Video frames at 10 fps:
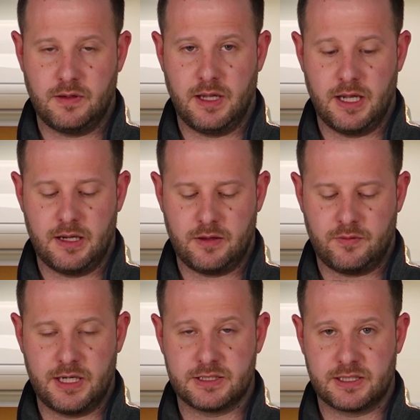and a
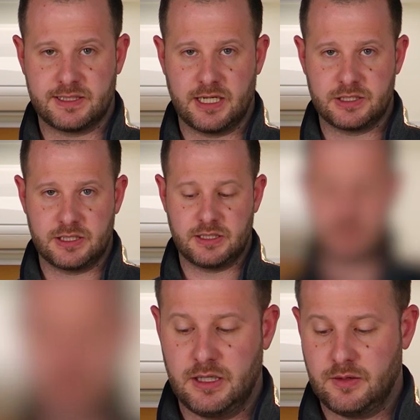3-inch extension.
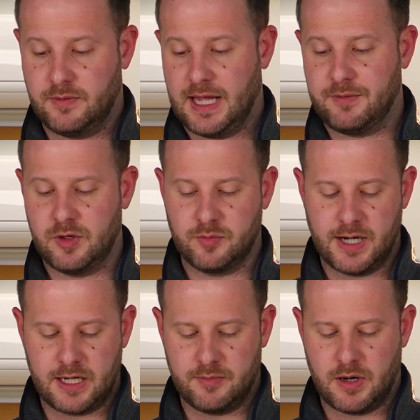That with your
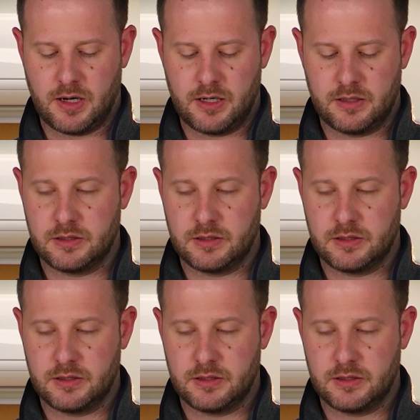breaker bar,